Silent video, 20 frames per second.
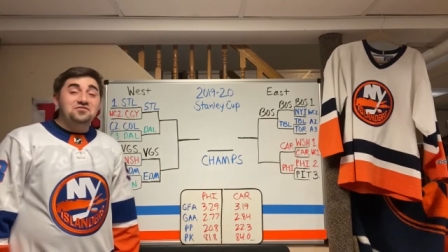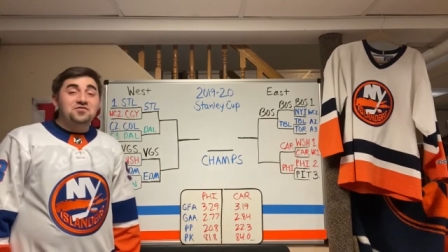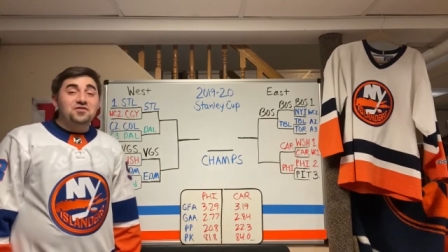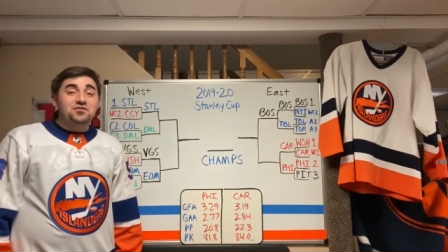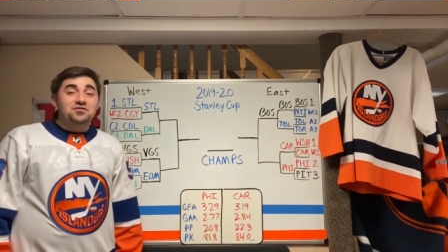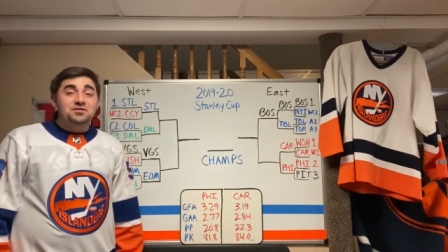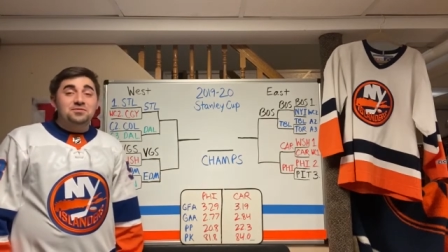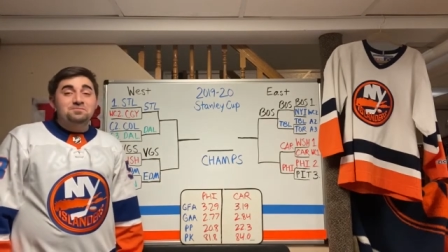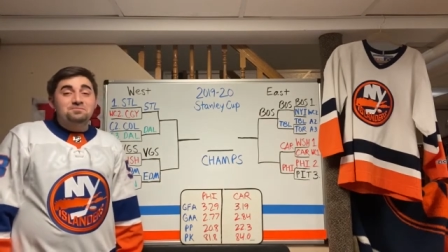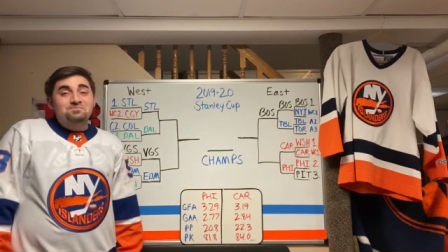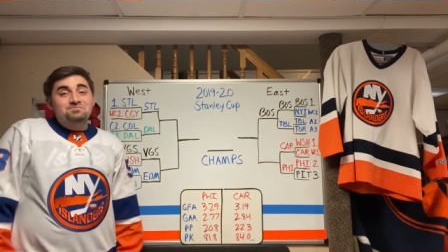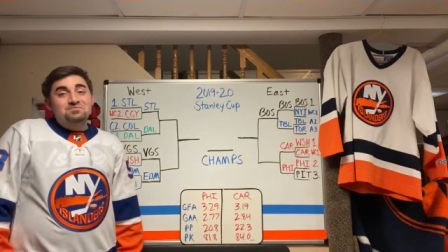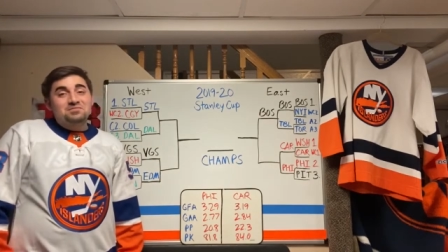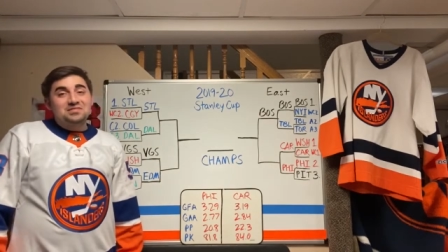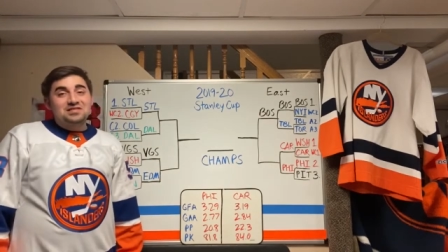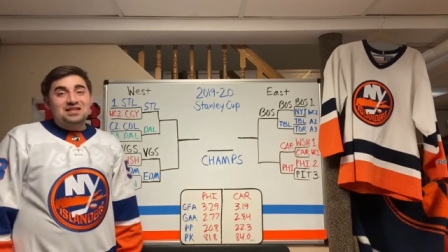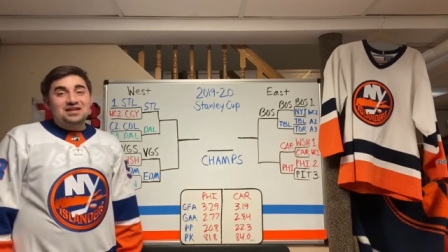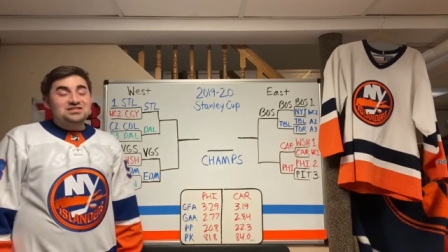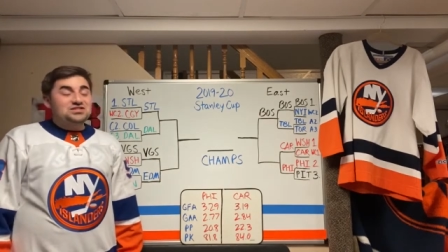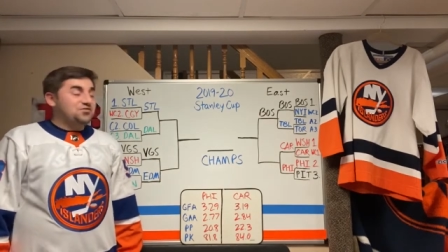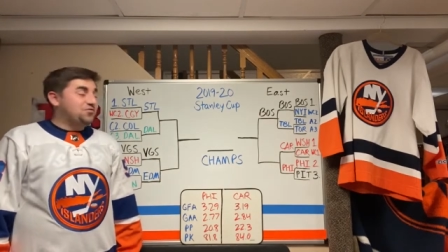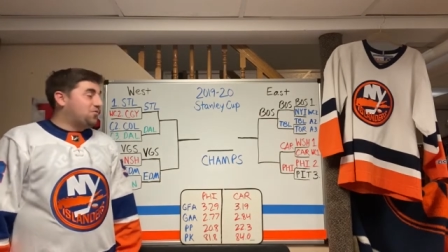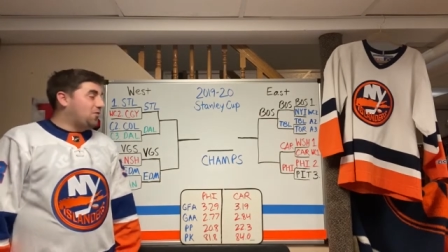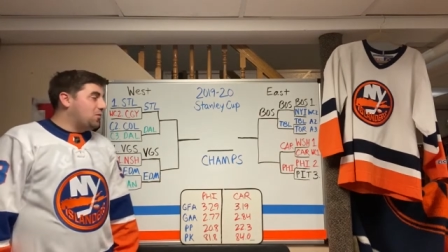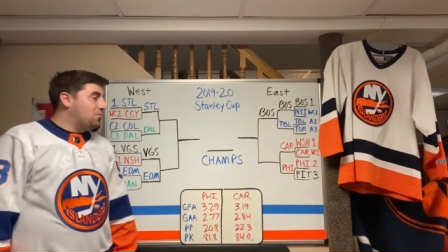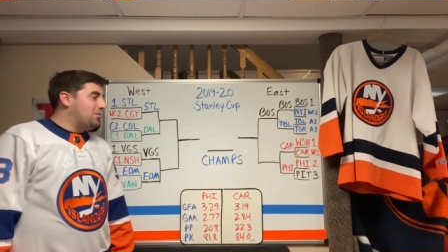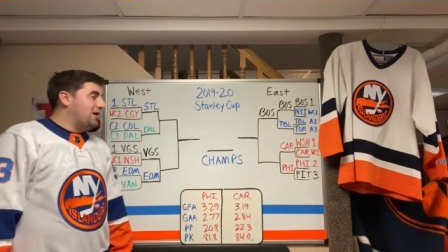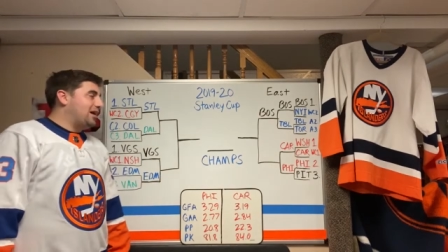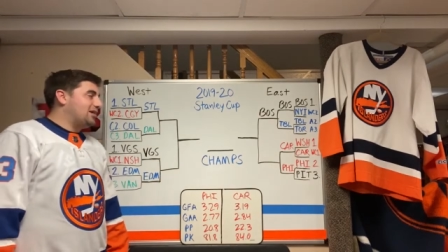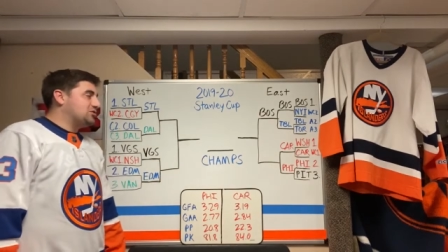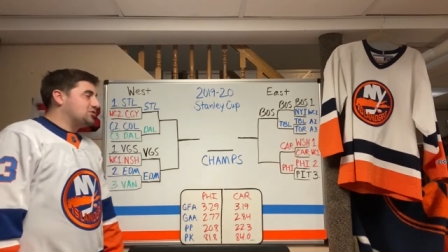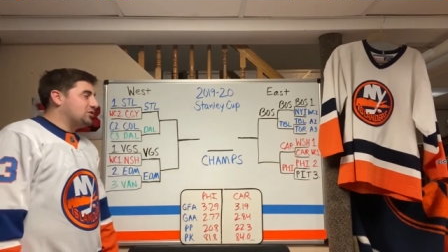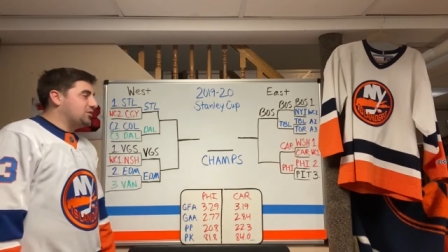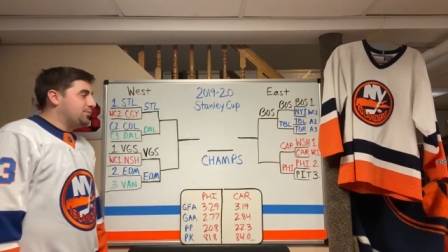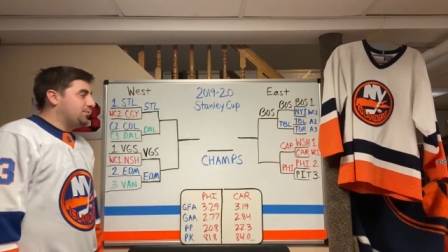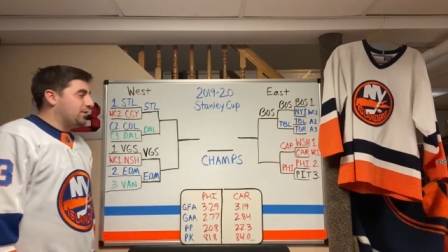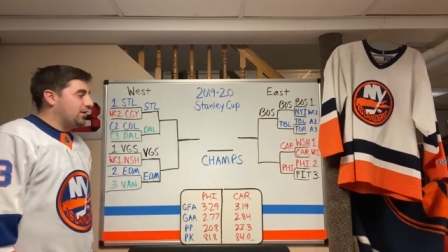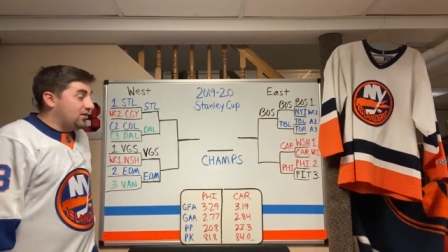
and Philly that's a fun matchup.